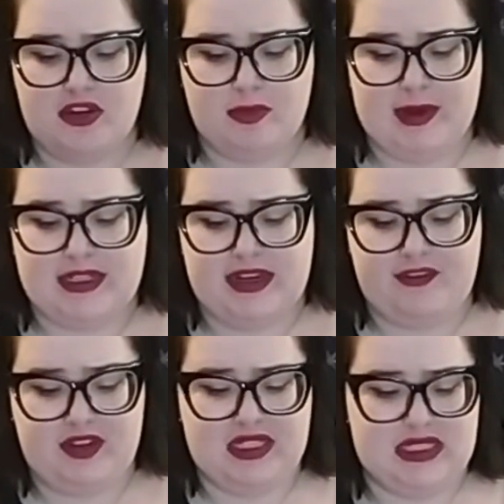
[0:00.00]
by
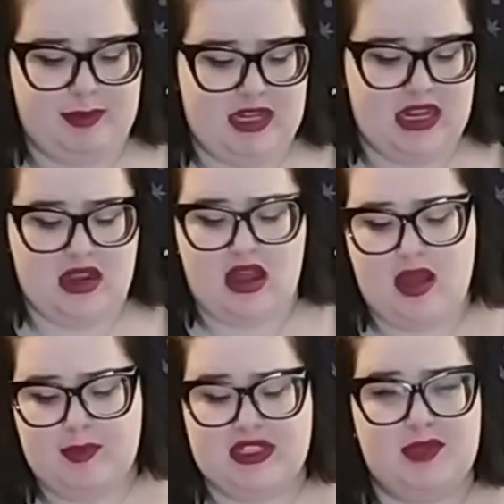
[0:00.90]
definitely speaking
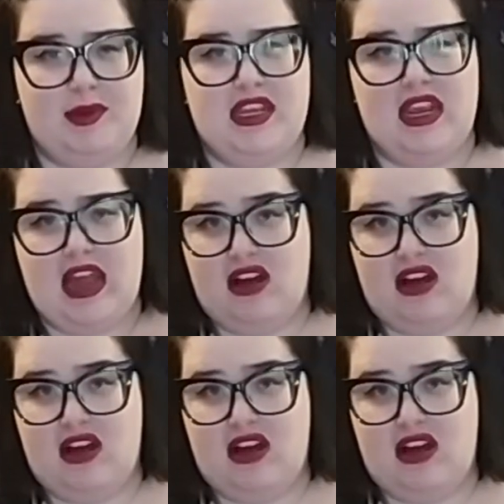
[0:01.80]
up and speaking